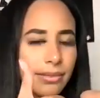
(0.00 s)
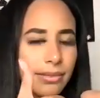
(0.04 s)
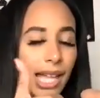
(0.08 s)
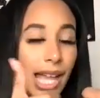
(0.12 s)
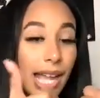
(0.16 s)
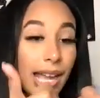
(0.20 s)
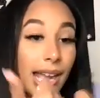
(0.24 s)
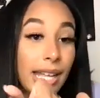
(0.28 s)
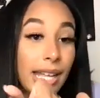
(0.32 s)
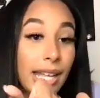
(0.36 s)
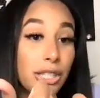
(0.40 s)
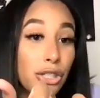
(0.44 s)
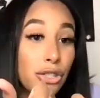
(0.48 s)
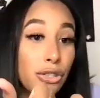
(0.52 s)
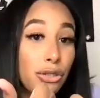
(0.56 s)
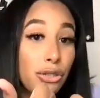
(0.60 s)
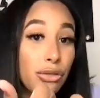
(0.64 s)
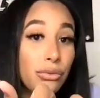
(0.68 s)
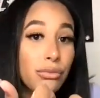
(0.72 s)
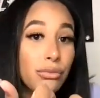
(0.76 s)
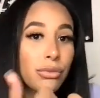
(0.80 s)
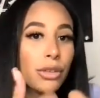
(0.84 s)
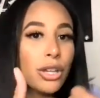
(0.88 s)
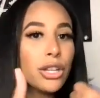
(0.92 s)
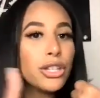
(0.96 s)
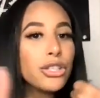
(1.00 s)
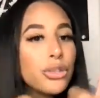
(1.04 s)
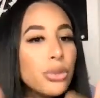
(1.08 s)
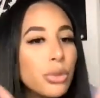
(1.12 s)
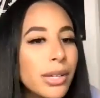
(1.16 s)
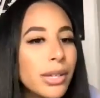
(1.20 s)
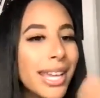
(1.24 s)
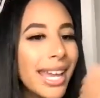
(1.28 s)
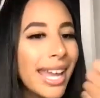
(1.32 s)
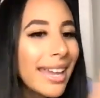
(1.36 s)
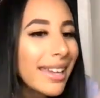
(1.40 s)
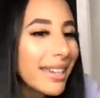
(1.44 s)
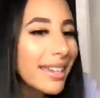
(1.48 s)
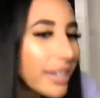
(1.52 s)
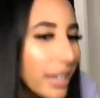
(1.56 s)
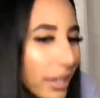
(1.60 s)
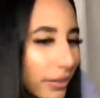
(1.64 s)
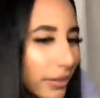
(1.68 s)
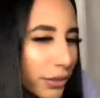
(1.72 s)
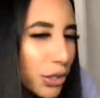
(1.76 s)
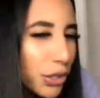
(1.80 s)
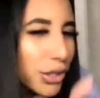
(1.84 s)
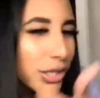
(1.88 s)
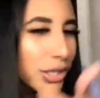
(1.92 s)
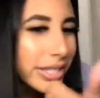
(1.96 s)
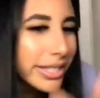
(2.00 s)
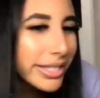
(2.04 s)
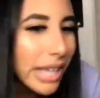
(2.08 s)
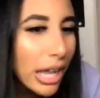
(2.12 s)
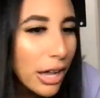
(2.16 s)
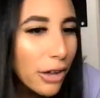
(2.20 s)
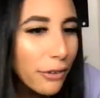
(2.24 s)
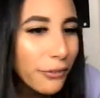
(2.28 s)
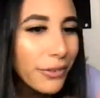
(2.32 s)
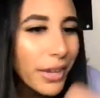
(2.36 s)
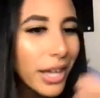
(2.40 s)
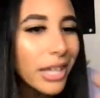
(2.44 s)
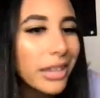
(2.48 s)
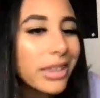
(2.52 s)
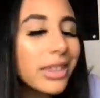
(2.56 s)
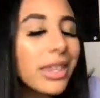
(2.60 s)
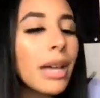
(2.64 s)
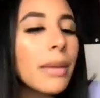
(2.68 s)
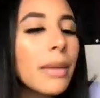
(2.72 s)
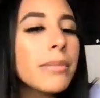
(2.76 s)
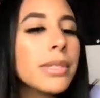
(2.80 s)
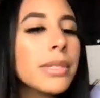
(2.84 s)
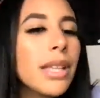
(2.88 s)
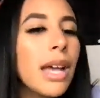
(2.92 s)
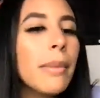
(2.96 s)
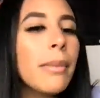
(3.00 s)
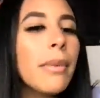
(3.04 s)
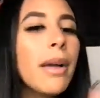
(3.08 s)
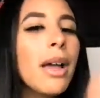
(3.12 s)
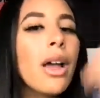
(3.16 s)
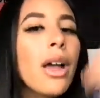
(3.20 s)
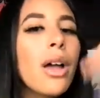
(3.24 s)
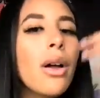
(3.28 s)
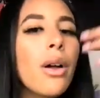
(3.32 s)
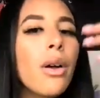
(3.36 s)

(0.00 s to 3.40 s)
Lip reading: I got two. You can't give yourself a thumbs up.